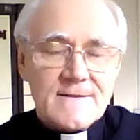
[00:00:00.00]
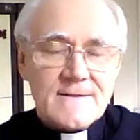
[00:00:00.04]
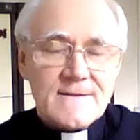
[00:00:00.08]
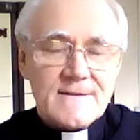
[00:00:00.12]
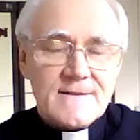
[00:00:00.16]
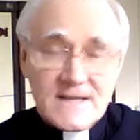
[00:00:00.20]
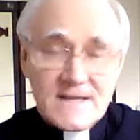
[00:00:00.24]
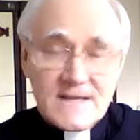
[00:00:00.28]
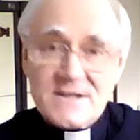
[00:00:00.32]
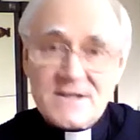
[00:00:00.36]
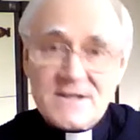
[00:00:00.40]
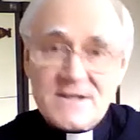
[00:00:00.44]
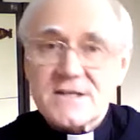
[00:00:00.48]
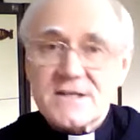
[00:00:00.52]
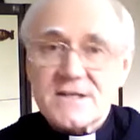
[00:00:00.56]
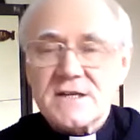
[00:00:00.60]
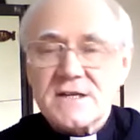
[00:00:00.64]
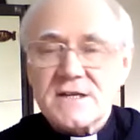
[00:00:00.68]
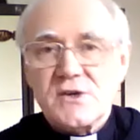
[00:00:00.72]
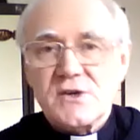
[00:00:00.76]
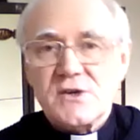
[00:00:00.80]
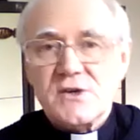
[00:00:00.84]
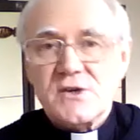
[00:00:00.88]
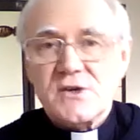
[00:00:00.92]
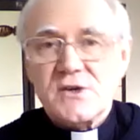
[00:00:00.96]
That's the
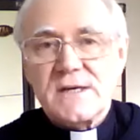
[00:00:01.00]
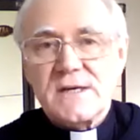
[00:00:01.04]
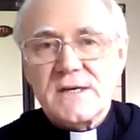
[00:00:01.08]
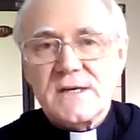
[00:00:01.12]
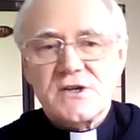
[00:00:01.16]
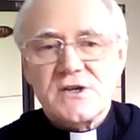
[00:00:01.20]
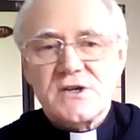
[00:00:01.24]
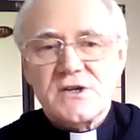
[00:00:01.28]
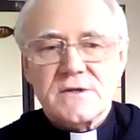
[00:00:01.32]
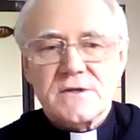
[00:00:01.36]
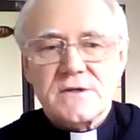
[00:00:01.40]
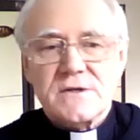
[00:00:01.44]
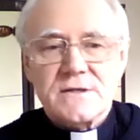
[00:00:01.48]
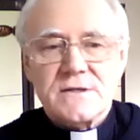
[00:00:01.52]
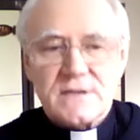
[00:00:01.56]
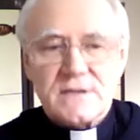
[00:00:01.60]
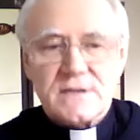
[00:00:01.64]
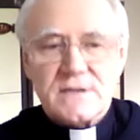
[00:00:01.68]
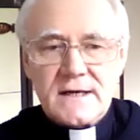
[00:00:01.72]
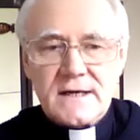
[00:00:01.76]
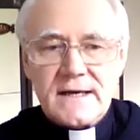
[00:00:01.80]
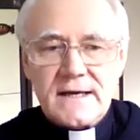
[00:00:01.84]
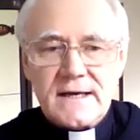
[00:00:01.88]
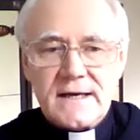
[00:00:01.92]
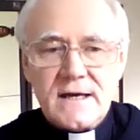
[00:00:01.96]
situation
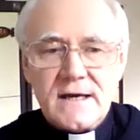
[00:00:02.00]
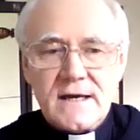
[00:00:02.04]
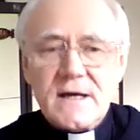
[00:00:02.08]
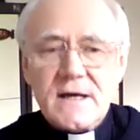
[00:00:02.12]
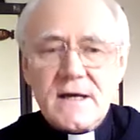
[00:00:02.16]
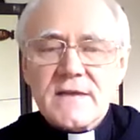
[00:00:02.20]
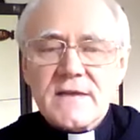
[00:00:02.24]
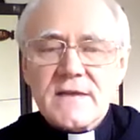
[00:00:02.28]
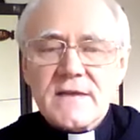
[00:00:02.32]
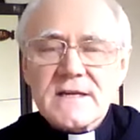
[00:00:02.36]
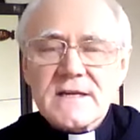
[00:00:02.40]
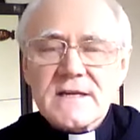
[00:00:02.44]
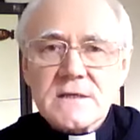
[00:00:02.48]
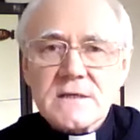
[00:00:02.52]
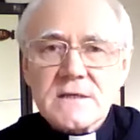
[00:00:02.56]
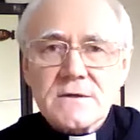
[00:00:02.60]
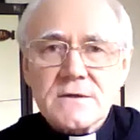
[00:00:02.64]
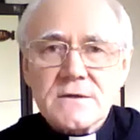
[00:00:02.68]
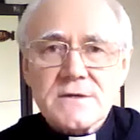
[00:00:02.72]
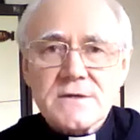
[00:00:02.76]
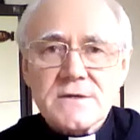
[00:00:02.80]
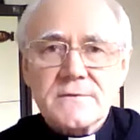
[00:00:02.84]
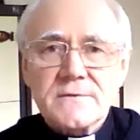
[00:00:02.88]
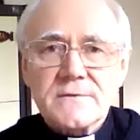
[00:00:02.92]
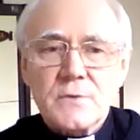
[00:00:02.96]
today. There's
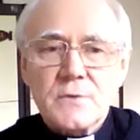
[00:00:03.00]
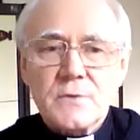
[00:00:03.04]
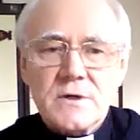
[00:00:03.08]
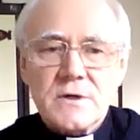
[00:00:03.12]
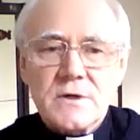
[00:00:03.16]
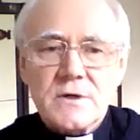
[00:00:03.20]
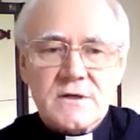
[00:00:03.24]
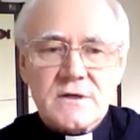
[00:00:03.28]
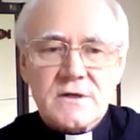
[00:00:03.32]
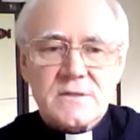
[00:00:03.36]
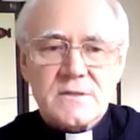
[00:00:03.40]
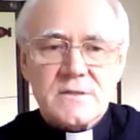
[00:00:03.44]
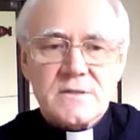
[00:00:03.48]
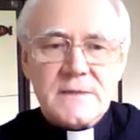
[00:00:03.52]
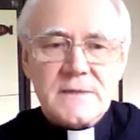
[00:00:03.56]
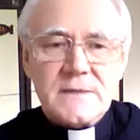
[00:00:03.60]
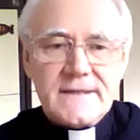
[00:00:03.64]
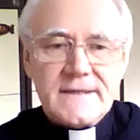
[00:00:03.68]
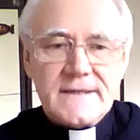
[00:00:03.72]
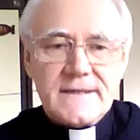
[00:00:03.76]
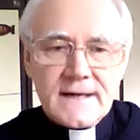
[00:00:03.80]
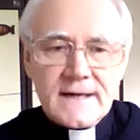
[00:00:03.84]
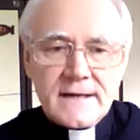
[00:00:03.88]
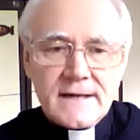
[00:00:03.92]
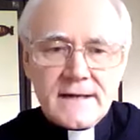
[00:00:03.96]
lots of work to be
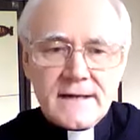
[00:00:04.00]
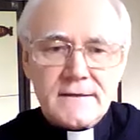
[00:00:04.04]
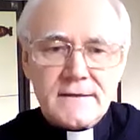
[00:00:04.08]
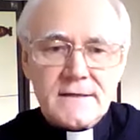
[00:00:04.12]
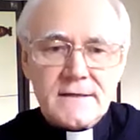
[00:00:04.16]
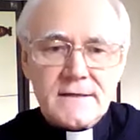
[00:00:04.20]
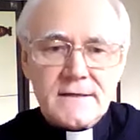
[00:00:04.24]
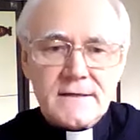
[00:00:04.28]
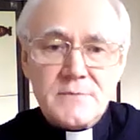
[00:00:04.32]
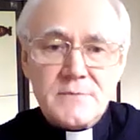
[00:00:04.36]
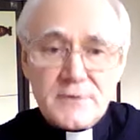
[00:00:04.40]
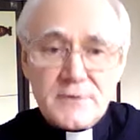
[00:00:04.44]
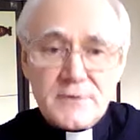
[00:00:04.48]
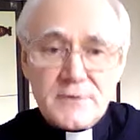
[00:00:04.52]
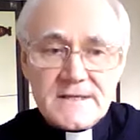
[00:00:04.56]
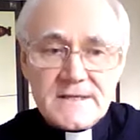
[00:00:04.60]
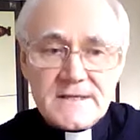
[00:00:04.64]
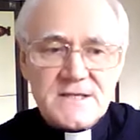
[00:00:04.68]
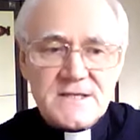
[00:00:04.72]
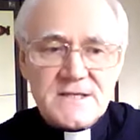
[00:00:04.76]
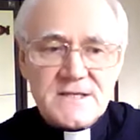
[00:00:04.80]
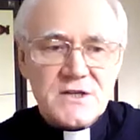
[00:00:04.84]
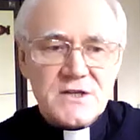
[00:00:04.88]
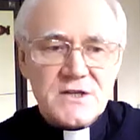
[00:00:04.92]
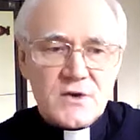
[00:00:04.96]
done, and
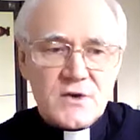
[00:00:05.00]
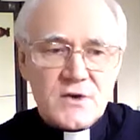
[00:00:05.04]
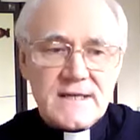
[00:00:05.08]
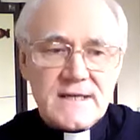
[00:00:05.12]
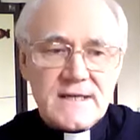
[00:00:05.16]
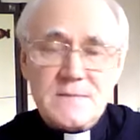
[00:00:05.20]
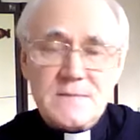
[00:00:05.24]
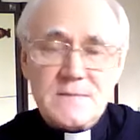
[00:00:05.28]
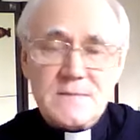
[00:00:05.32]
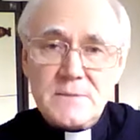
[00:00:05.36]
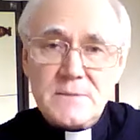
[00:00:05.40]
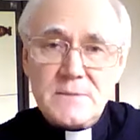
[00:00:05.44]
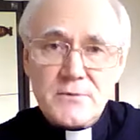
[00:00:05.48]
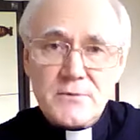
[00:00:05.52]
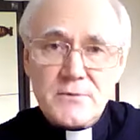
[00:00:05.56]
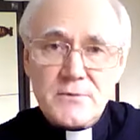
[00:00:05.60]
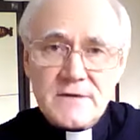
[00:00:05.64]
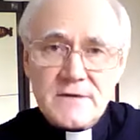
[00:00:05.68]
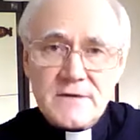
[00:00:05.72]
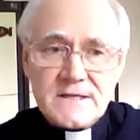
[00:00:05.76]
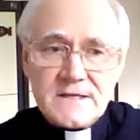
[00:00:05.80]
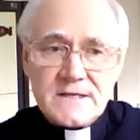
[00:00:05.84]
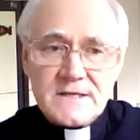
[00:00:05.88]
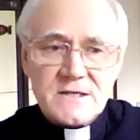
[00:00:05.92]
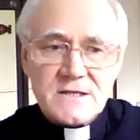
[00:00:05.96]
priests are trained to be
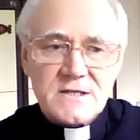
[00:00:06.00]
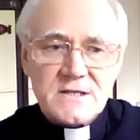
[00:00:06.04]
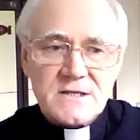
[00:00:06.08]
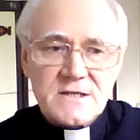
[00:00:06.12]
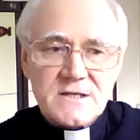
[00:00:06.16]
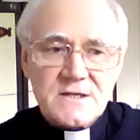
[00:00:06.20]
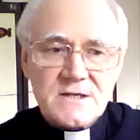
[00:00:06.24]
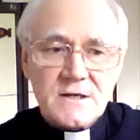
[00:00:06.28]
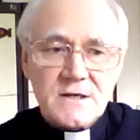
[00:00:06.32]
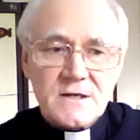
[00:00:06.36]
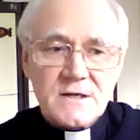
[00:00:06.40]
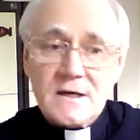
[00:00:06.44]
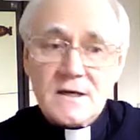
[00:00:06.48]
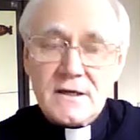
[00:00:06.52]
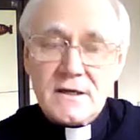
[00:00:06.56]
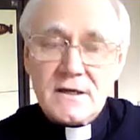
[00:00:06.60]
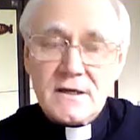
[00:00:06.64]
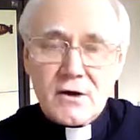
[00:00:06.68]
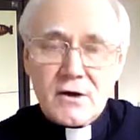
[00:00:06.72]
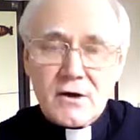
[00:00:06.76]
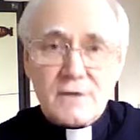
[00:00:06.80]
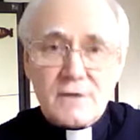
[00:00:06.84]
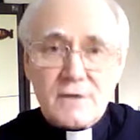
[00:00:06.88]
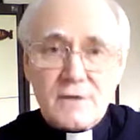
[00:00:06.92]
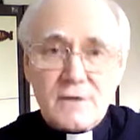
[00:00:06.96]
priests,
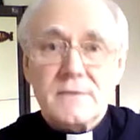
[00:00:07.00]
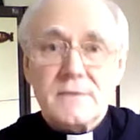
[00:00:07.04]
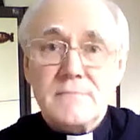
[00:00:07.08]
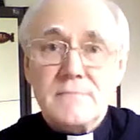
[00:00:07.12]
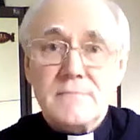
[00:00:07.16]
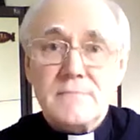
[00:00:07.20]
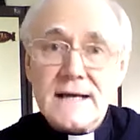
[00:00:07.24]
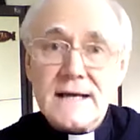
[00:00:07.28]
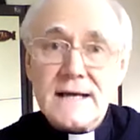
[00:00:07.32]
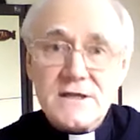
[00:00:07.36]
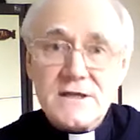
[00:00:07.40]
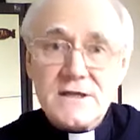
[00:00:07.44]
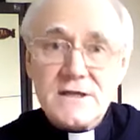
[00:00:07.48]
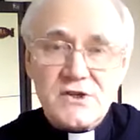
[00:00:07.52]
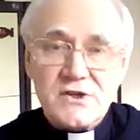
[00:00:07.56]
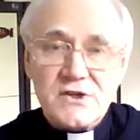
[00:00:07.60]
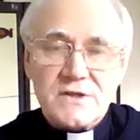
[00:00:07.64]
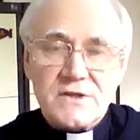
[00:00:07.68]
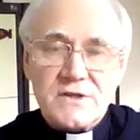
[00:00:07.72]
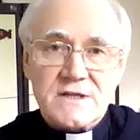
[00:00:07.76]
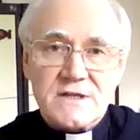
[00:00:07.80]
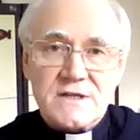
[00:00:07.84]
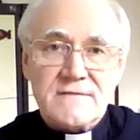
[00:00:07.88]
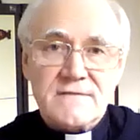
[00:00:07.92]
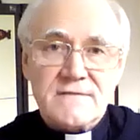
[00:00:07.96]
not
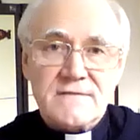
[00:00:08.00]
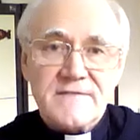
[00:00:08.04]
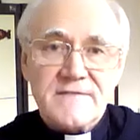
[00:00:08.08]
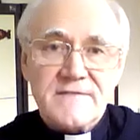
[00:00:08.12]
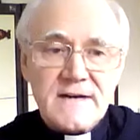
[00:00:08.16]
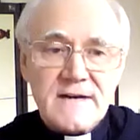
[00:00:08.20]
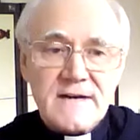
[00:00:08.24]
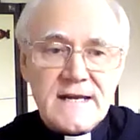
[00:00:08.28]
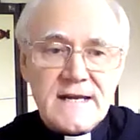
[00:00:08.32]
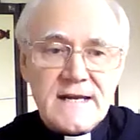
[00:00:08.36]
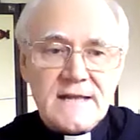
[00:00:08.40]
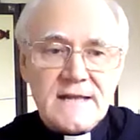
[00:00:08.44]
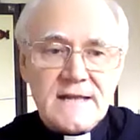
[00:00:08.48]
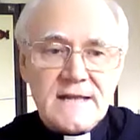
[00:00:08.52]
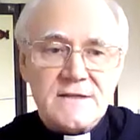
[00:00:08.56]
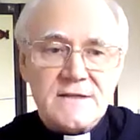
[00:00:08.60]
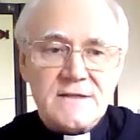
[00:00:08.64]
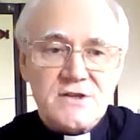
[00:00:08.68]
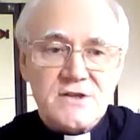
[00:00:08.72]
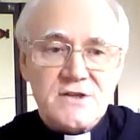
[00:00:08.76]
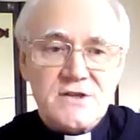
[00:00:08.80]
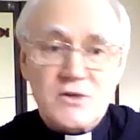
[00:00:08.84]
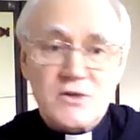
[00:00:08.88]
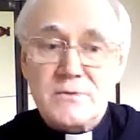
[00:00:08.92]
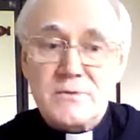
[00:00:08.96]
managers in
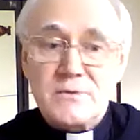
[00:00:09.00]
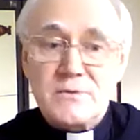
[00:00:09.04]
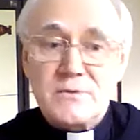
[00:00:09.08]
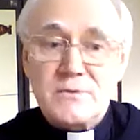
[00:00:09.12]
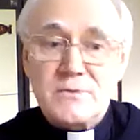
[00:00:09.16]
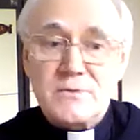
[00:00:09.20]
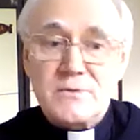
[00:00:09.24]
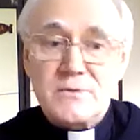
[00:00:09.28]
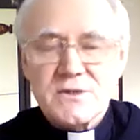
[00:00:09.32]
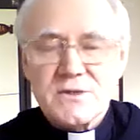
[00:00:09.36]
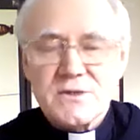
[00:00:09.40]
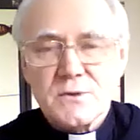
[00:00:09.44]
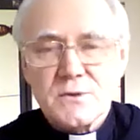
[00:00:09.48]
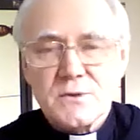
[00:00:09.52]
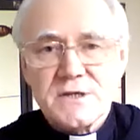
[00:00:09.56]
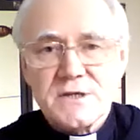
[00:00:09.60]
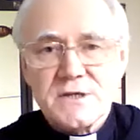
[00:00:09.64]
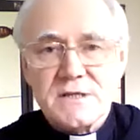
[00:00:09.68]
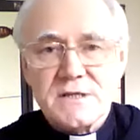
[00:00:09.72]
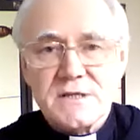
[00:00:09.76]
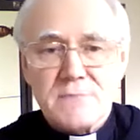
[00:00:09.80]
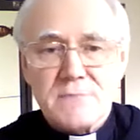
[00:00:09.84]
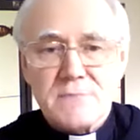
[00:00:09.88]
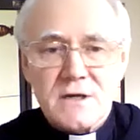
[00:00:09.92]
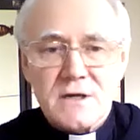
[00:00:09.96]
finance, human
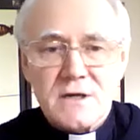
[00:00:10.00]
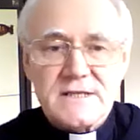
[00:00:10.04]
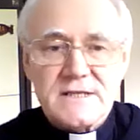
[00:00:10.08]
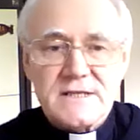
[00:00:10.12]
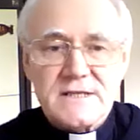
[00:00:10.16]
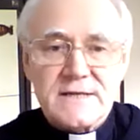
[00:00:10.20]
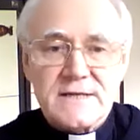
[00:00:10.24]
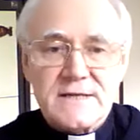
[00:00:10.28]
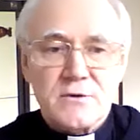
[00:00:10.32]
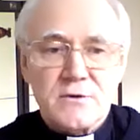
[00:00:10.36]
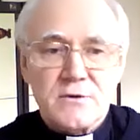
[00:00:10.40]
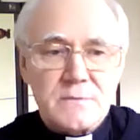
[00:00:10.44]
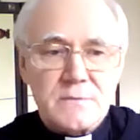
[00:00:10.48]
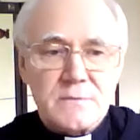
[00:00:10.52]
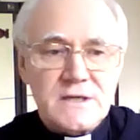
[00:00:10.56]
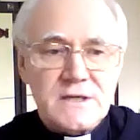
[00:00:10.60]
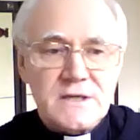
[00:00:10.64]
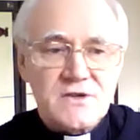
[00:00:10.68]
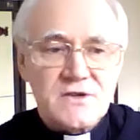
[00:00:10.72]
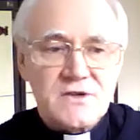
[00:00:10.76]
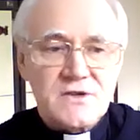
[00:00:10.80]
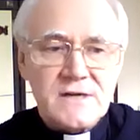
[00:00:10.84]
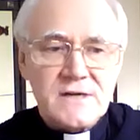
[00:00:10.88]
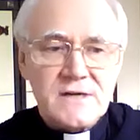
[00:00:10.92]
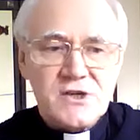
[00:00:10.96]
resources, marketing, or
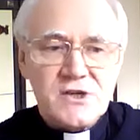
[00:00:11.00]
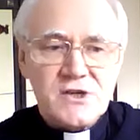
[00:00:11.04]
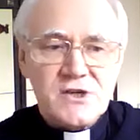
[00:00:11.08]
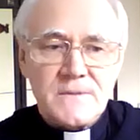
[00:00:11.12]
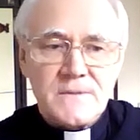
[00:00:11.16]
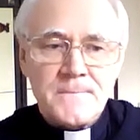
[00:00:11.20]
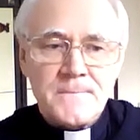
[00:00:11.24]
administration.